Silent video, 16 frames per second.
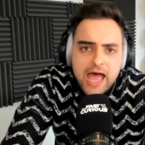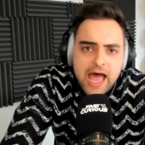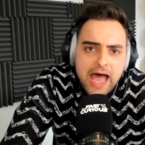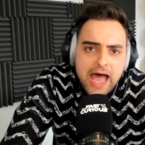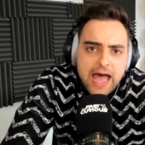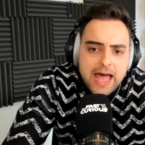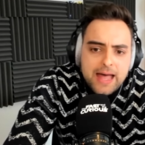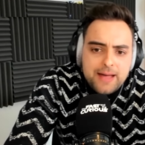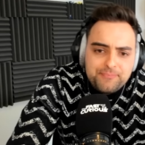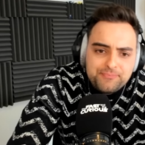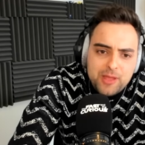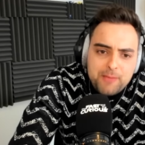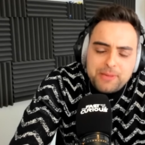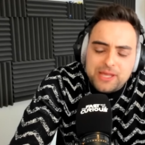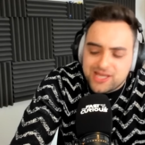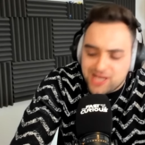Um,
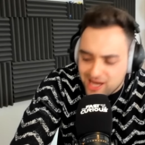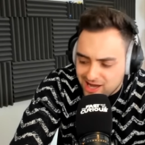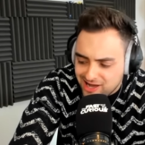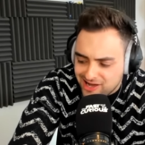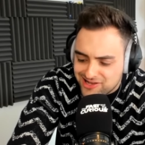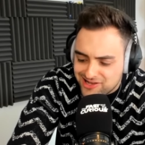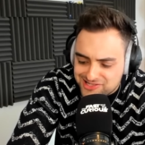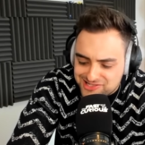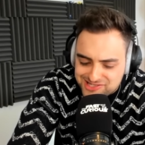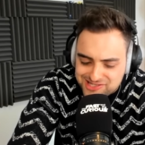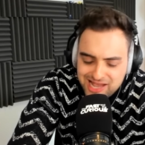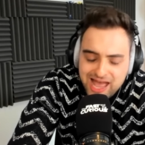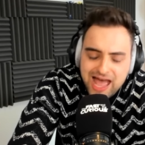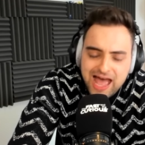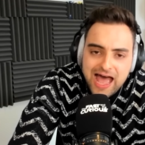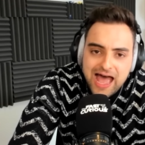because
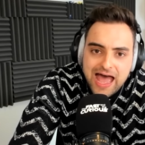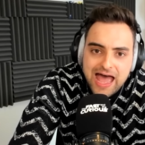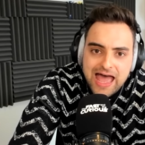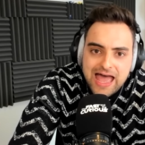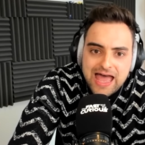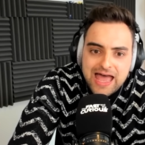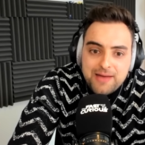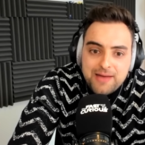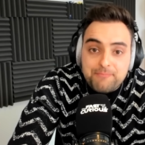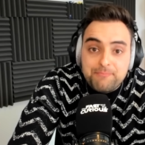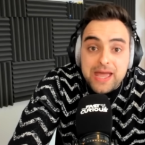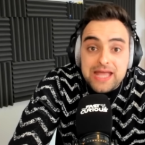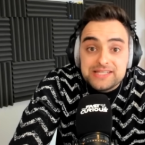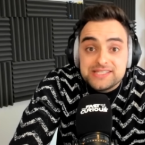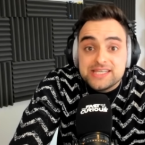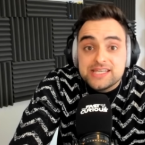uh,
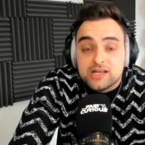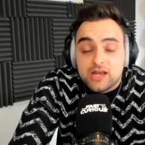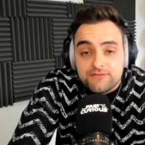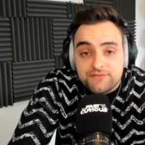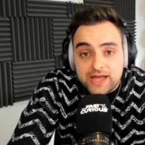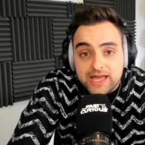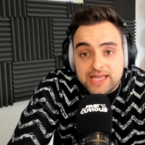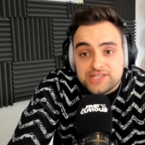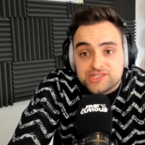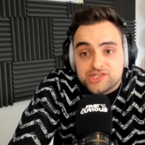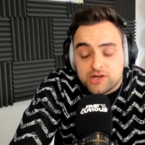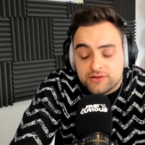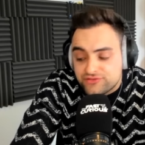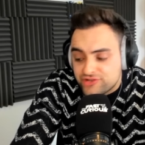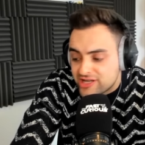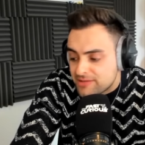Betty Glover is
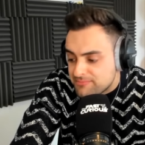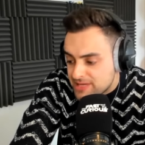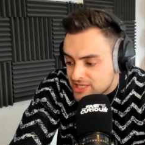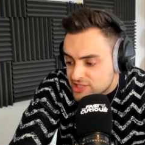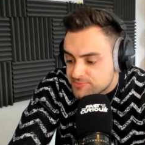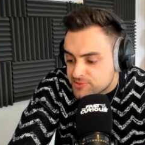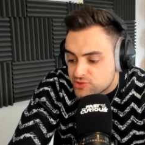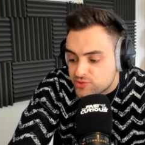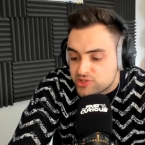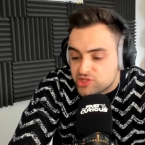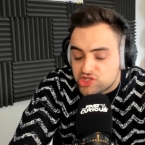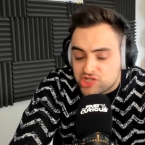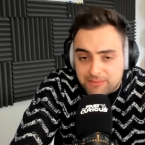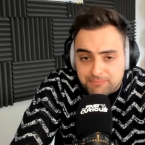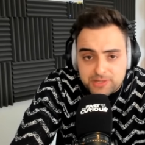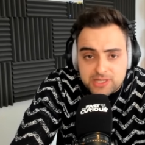covering a mix between
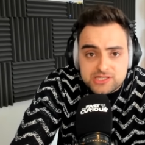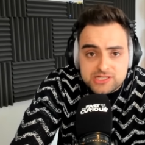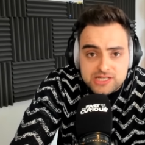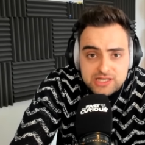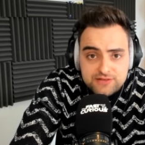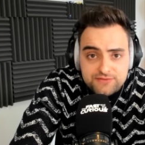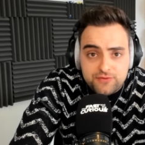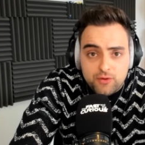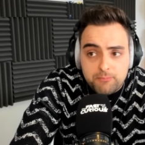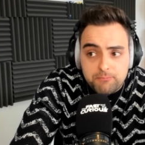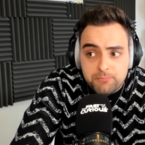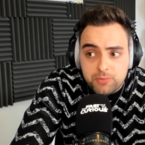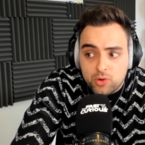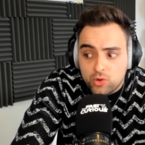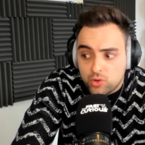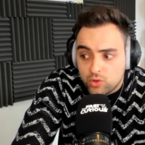Champions League
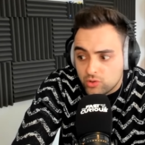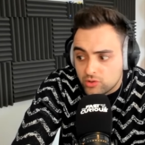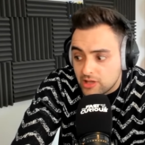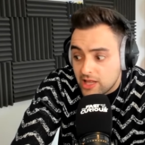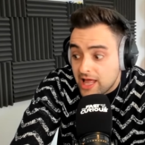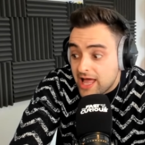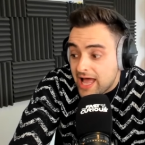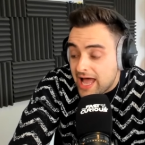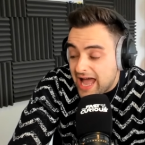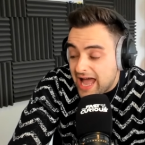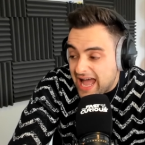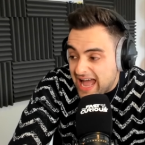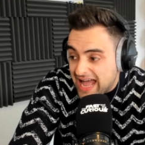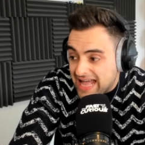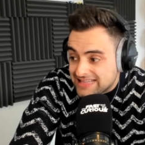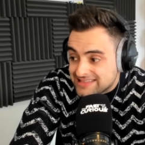football
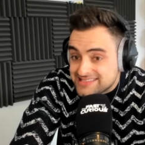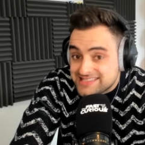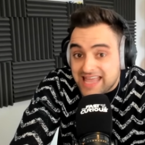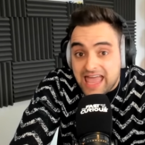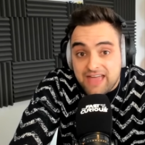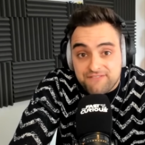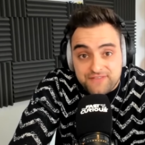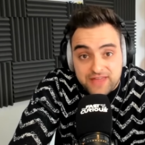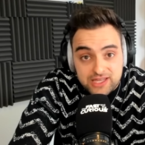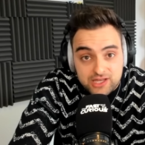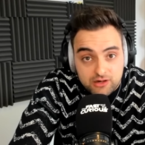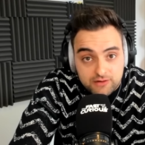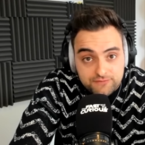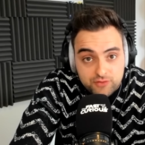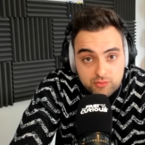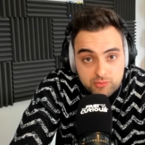and FA
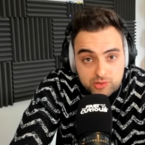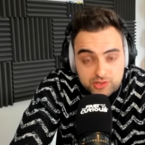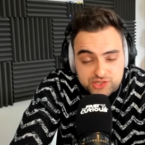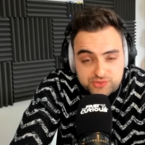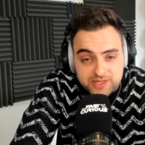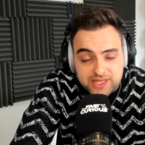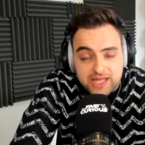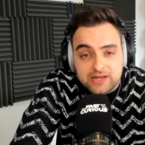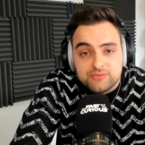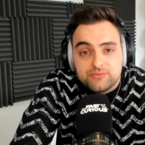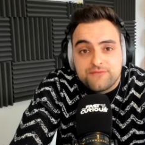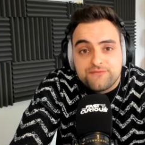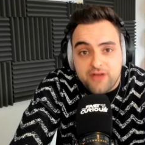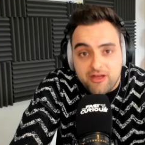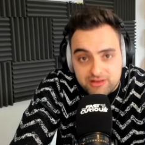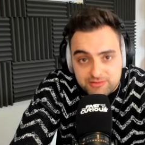Cup football this weekend. We're
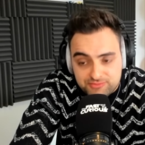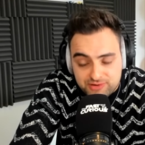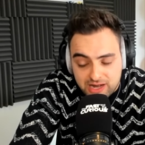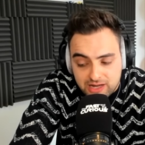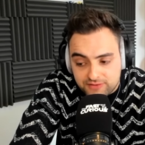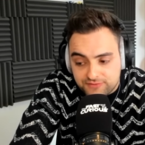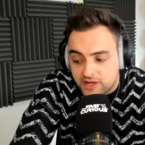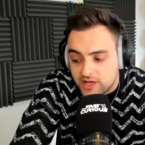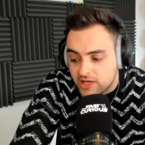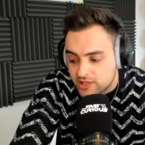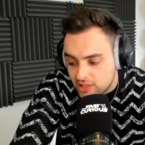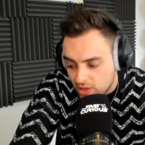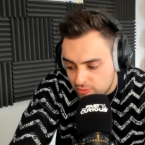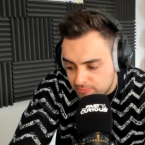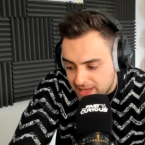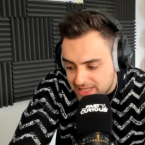very proud of her.
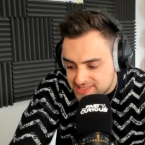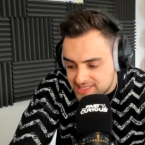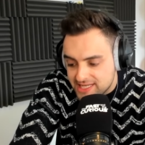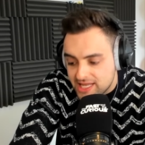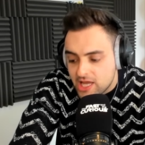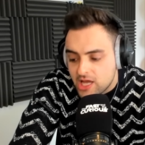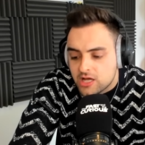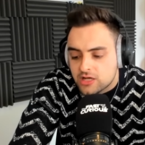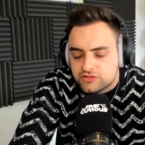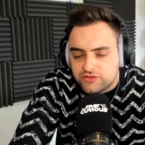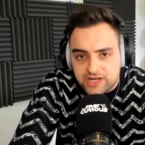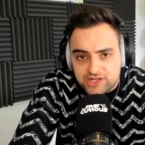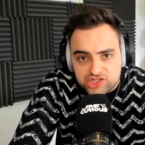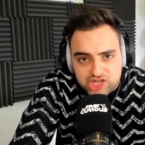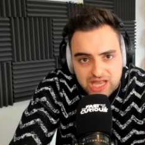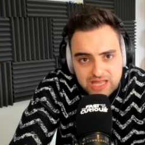Go Betty.
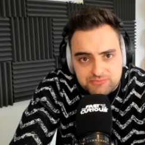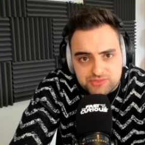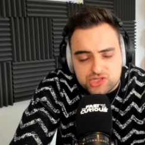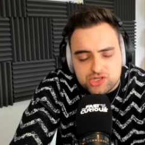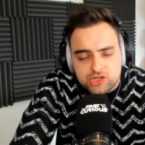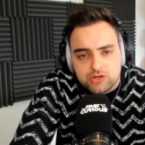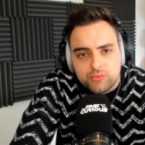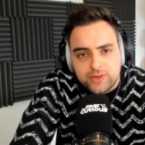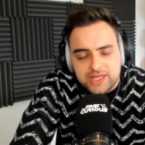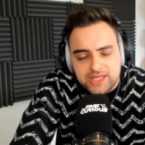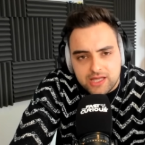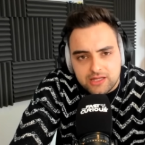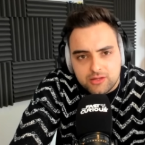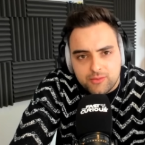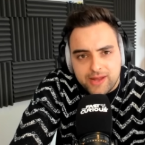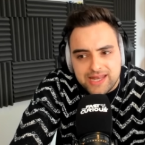Greg James is on a
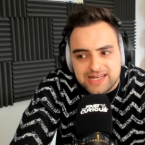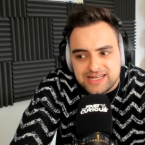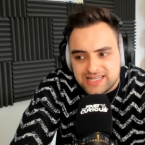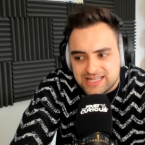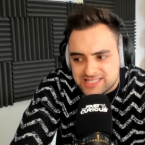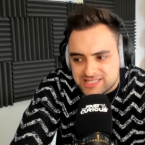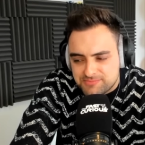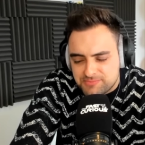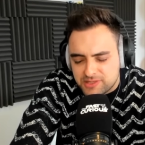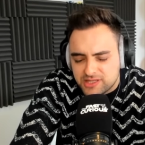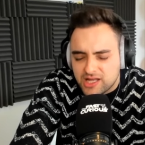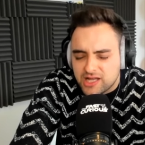weekend away in Lisbon.